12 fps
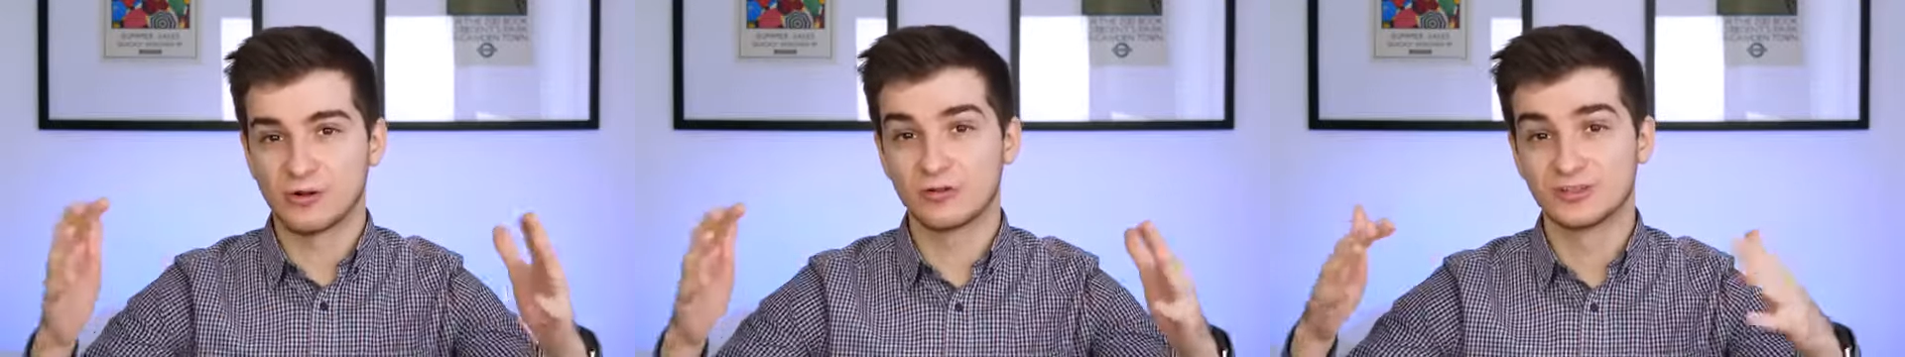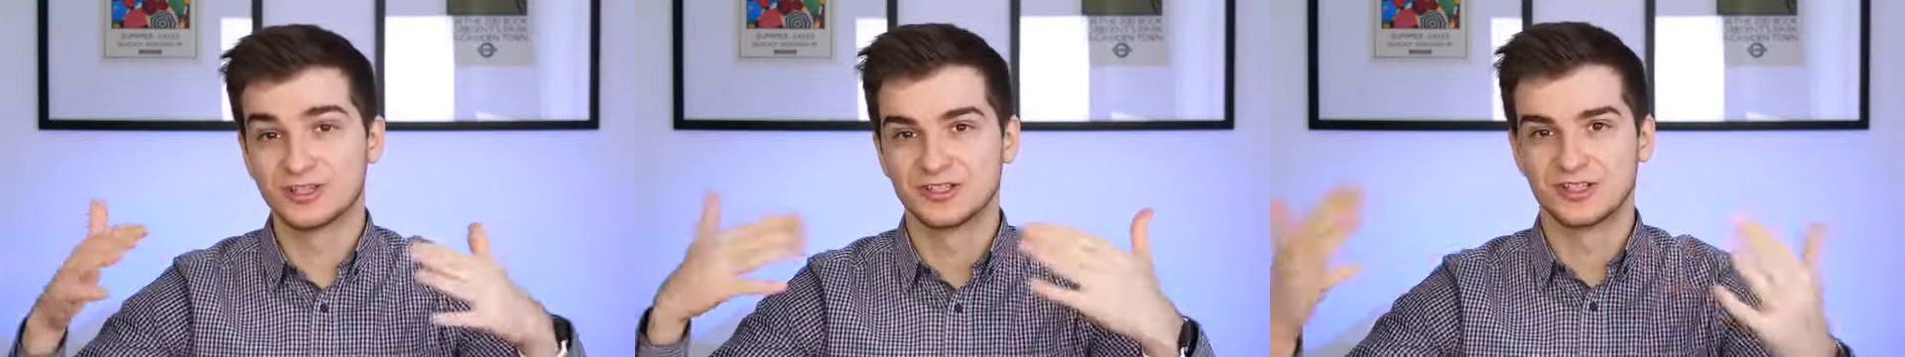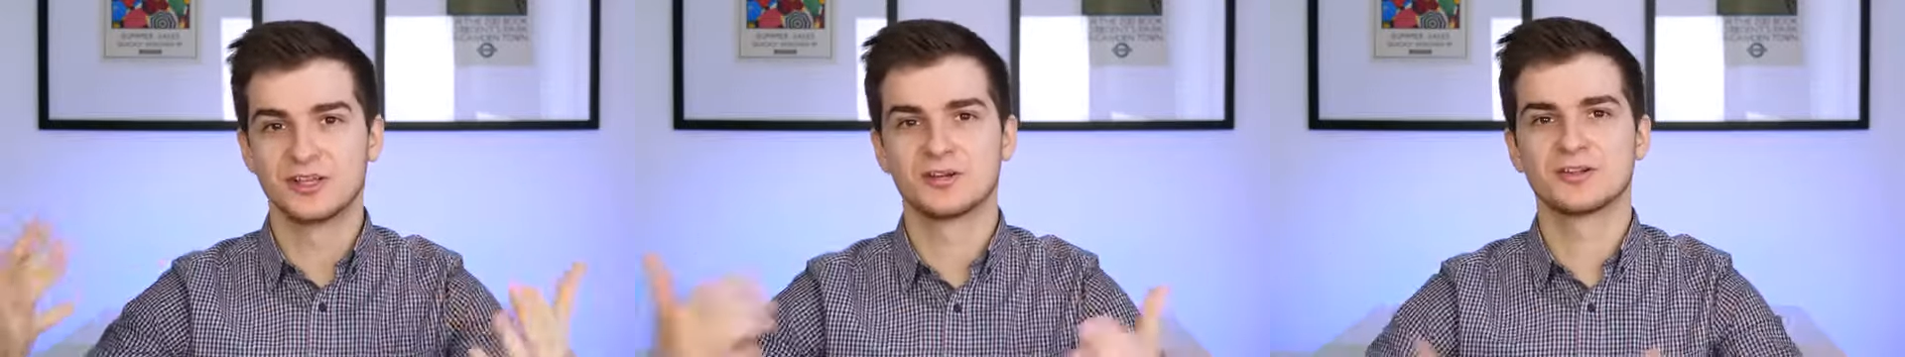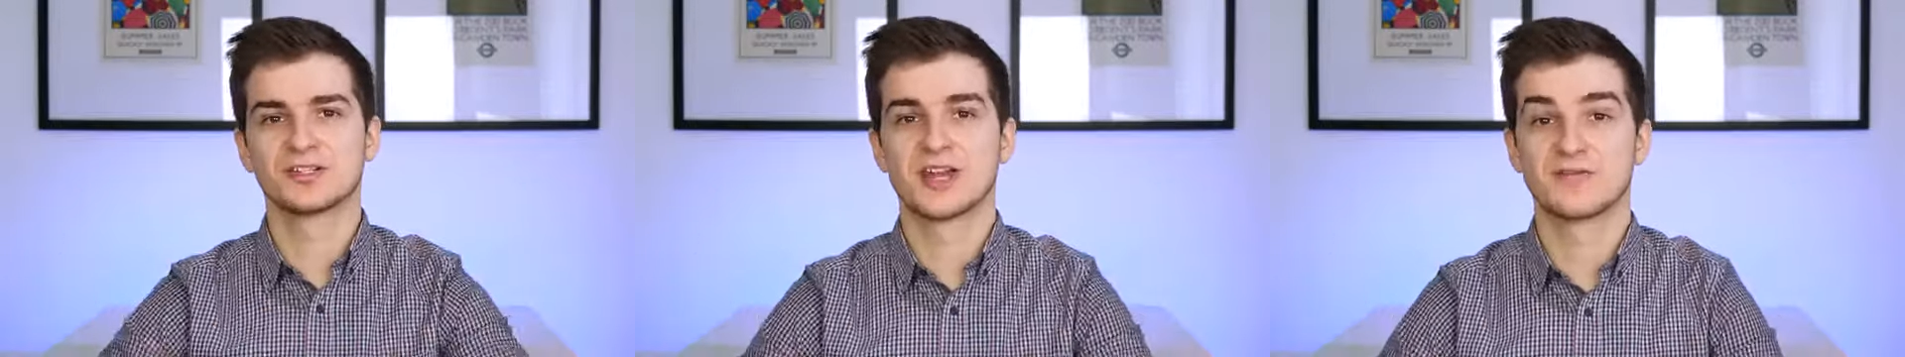all the
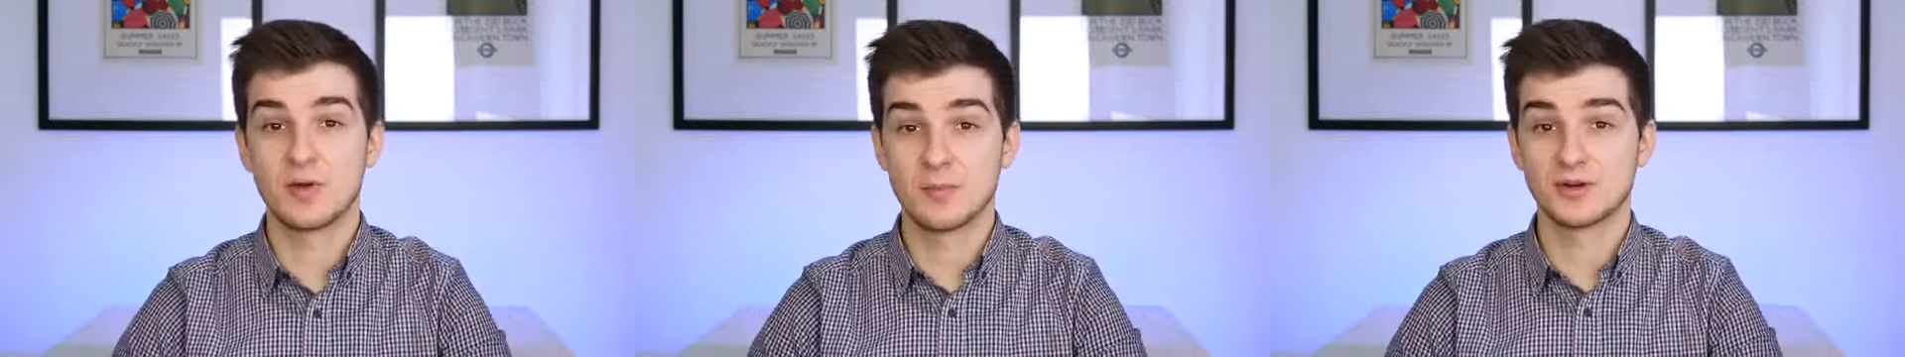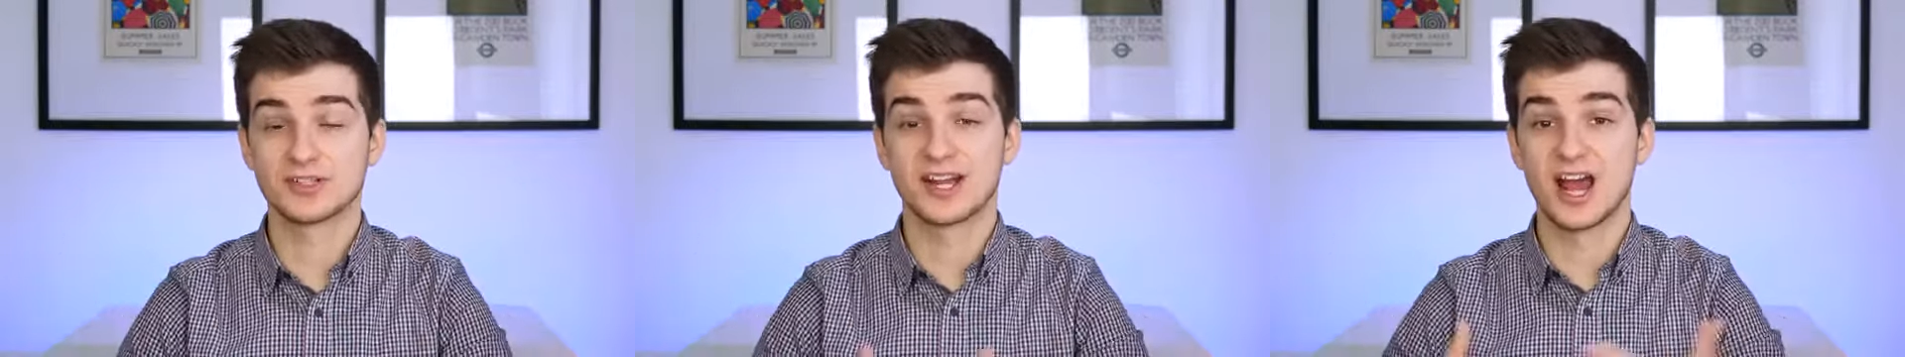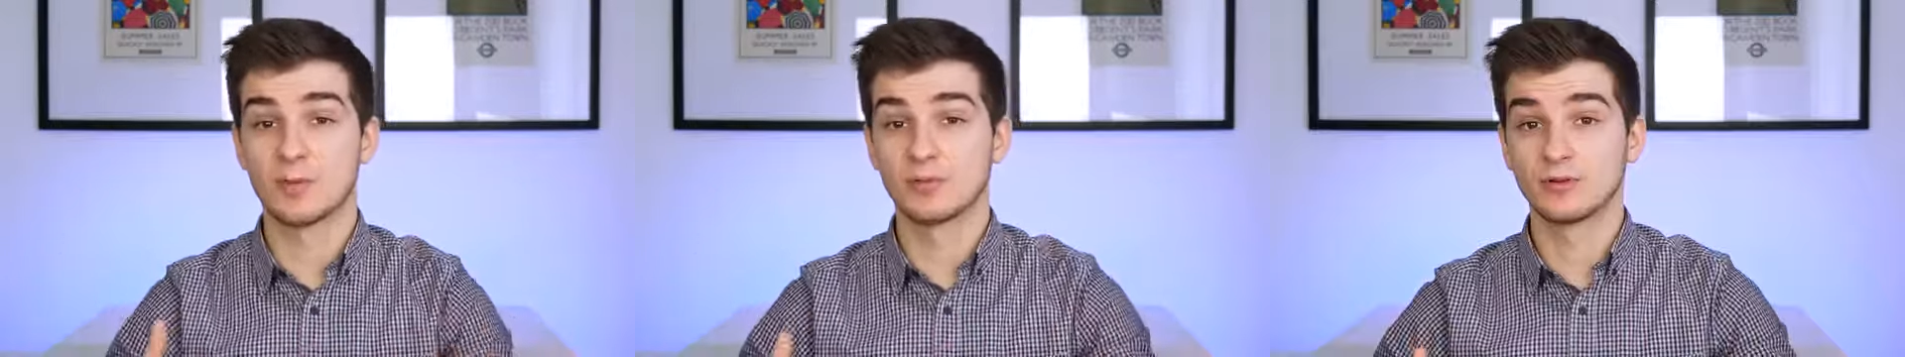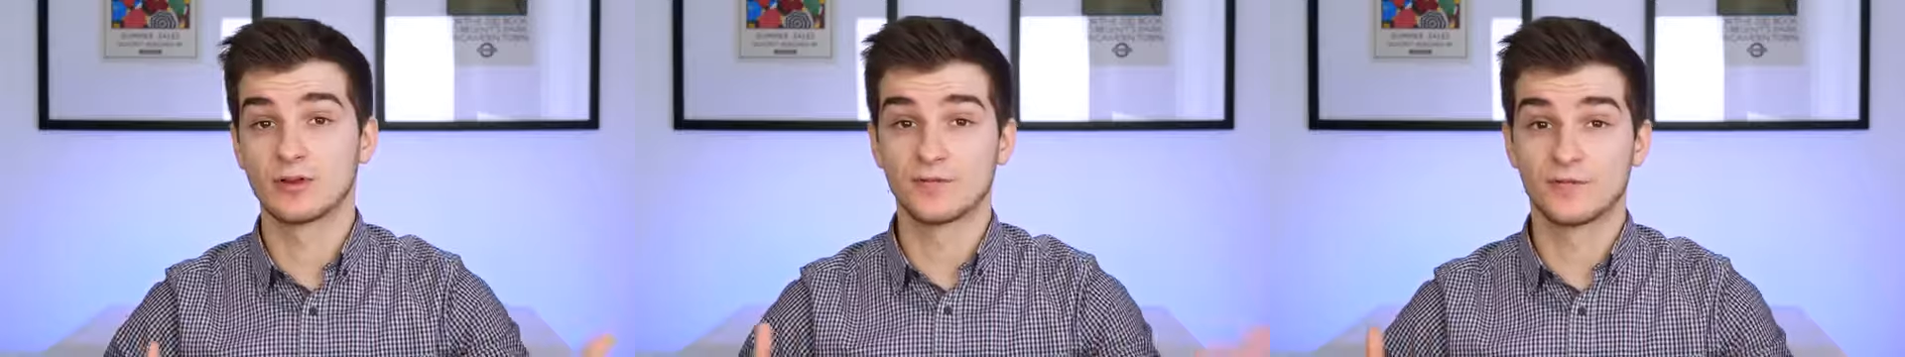senior staff members at
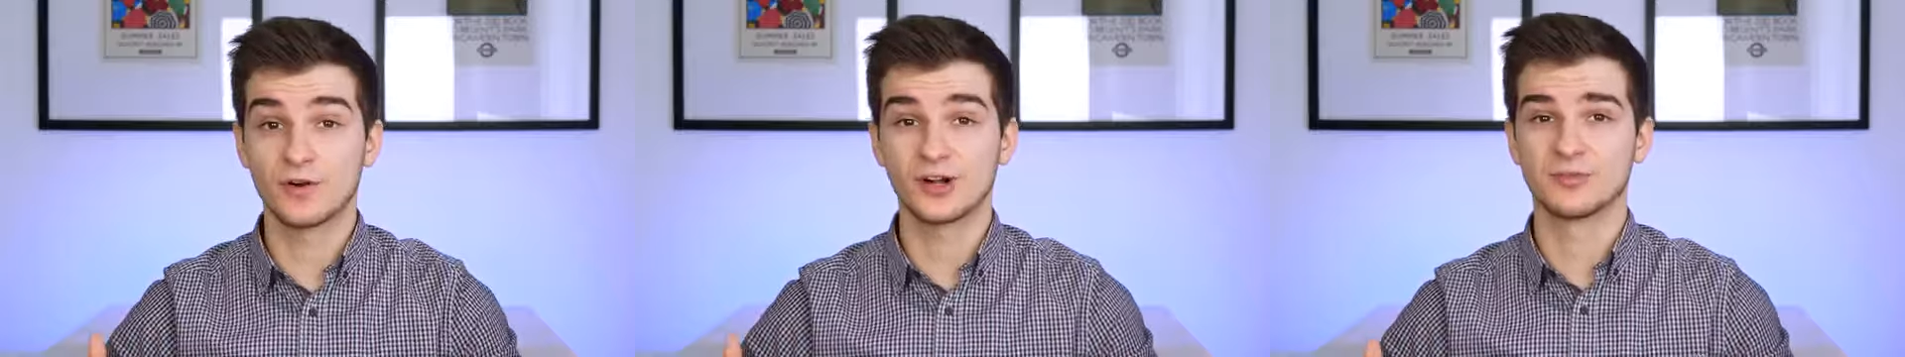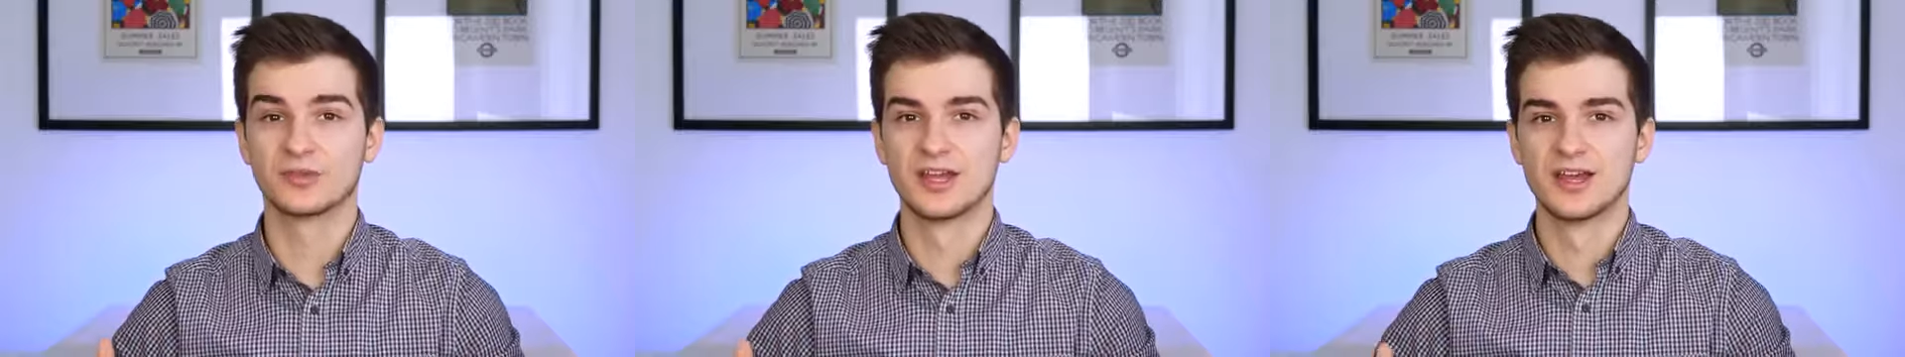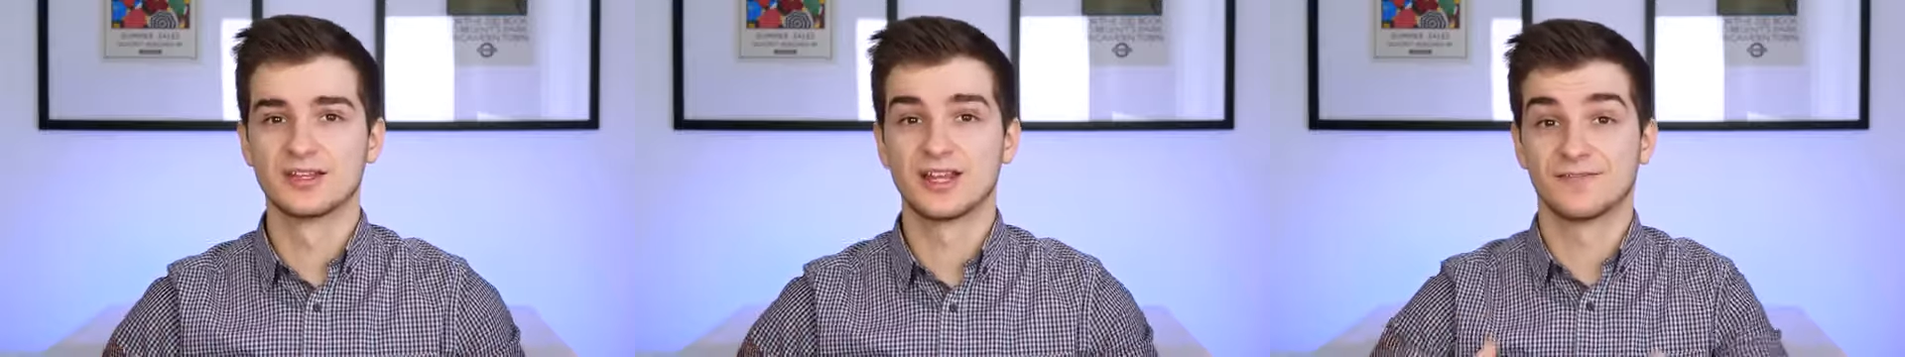Apple confirmed